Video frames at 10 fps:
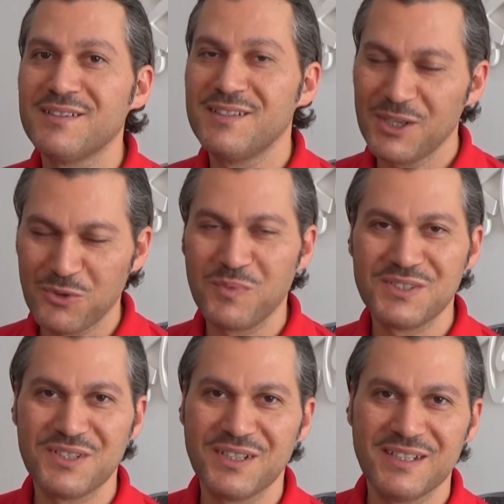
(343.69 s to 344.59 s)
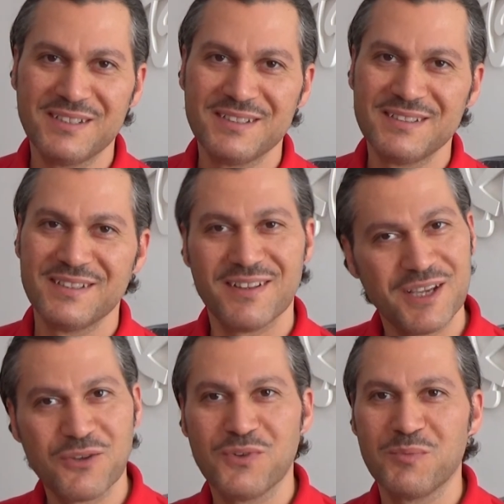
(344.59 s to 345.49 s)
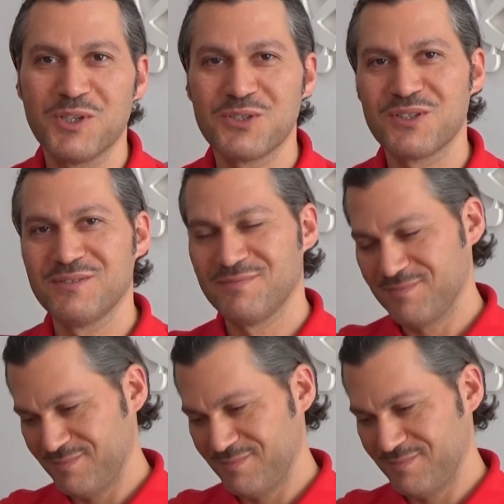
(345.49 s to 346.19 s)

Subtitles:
decor material. Thank you very much.